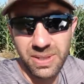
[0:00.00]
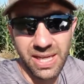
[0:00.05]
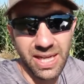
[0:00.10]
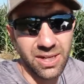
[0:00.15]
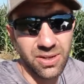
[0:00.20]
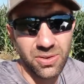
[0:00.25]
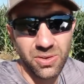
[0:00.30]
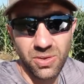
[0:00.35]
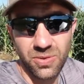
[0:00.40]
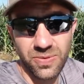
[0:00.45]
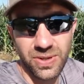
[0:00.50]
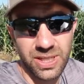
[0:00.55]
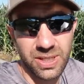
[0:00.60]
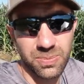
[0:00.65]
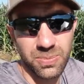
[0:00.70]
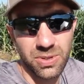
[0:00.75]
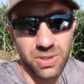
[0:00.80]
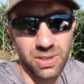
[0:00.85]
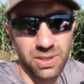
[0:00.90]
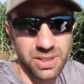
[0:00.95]
I don't know if I can
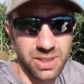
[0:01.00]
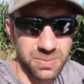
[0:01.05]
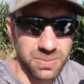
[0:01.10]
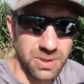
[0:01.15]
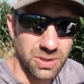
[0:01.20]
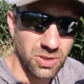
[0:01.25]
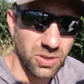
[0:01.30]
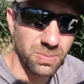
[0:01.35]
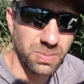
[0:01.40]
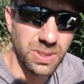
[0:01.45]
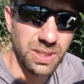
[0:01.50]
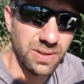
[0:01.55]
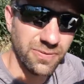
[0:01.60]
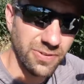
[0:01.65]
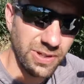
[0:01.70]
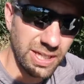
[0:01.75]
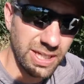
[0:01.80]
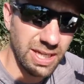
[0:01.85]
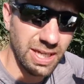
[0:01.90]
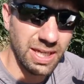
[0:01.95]
put a link below, but
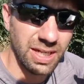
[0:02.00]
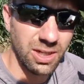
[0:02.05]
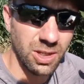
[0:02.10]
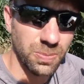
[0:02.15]
if I can,